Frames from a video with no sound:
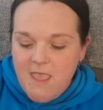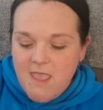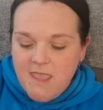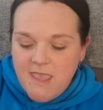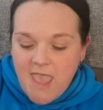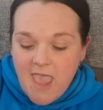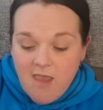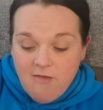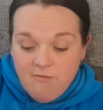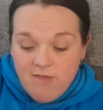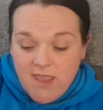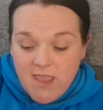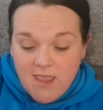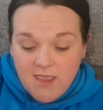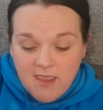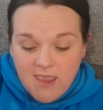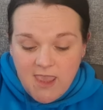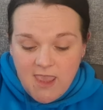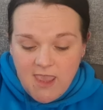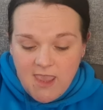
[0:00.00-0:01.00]
Carry a
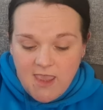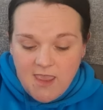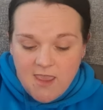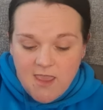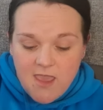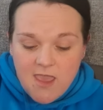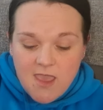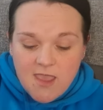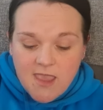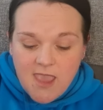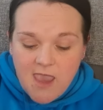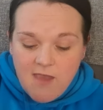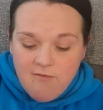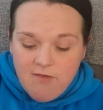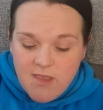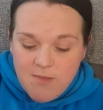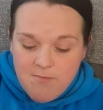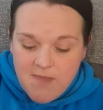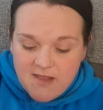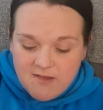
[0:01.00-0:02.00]
key.
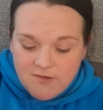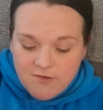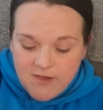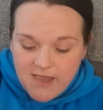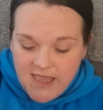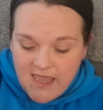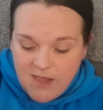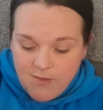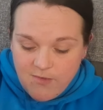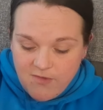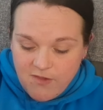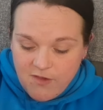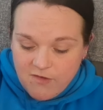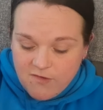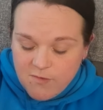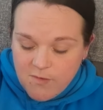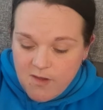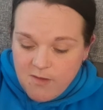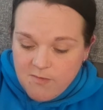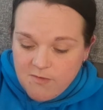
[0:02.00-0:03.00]
Carry a metal key with you
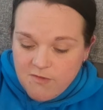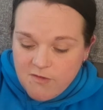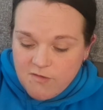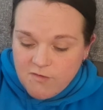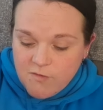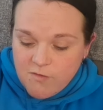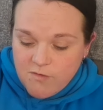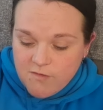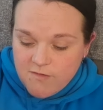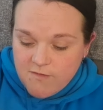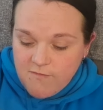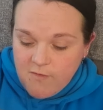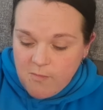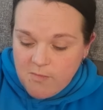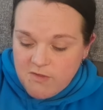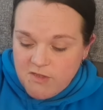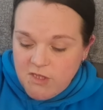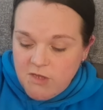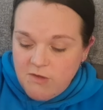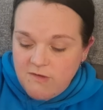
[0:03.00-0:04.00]
to open the doors of
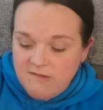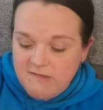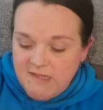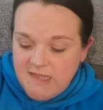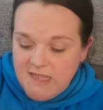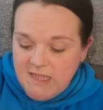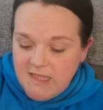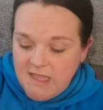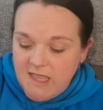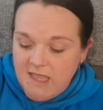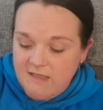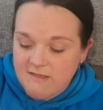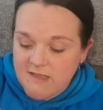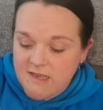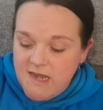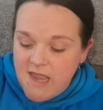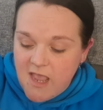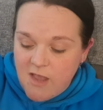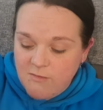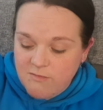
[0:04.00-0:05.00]
opportunity. Keys
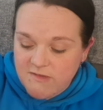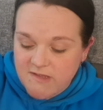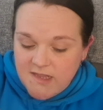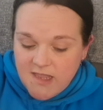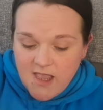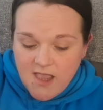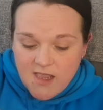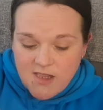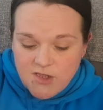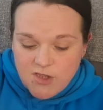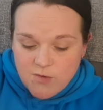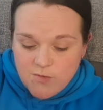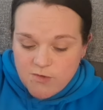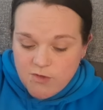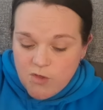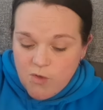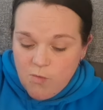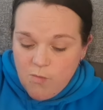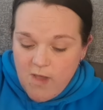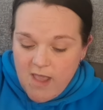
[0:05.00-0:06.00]
can help to guide you on
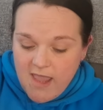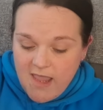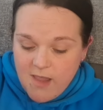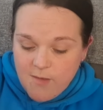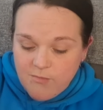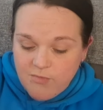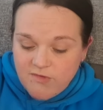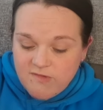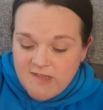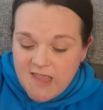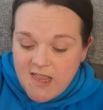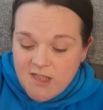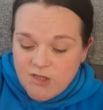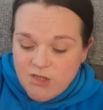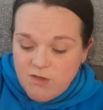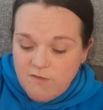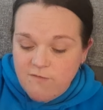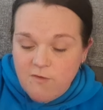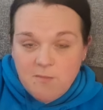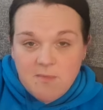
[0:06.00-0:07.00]
your way and protect
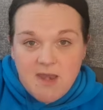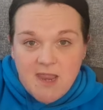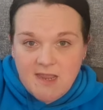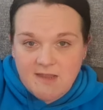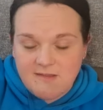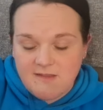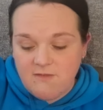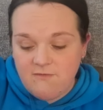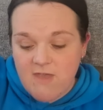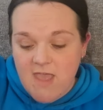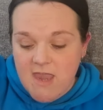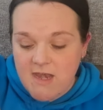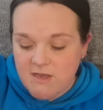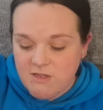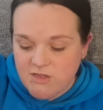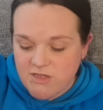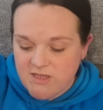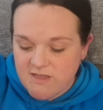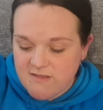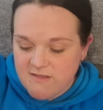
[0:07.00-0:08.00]
you from negative
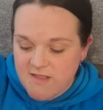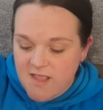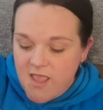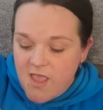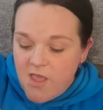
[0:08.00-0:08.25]
energies.